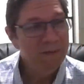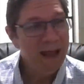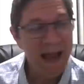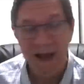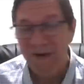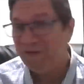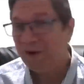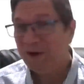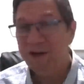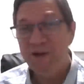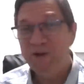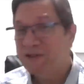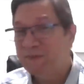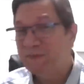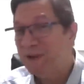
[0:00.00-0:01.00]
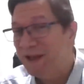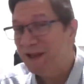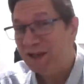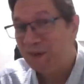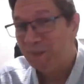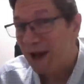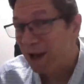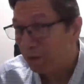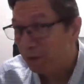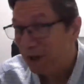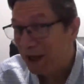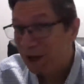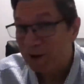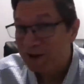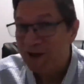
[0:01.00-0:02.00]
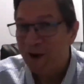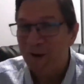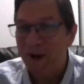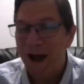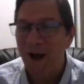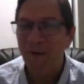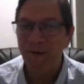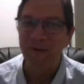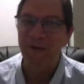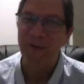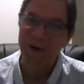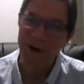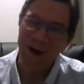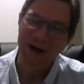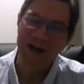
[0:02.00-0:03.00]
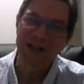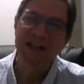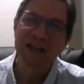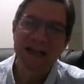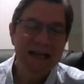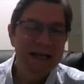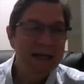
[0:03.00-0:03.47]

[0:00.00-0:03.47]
after you spend about a week or so out in the bush,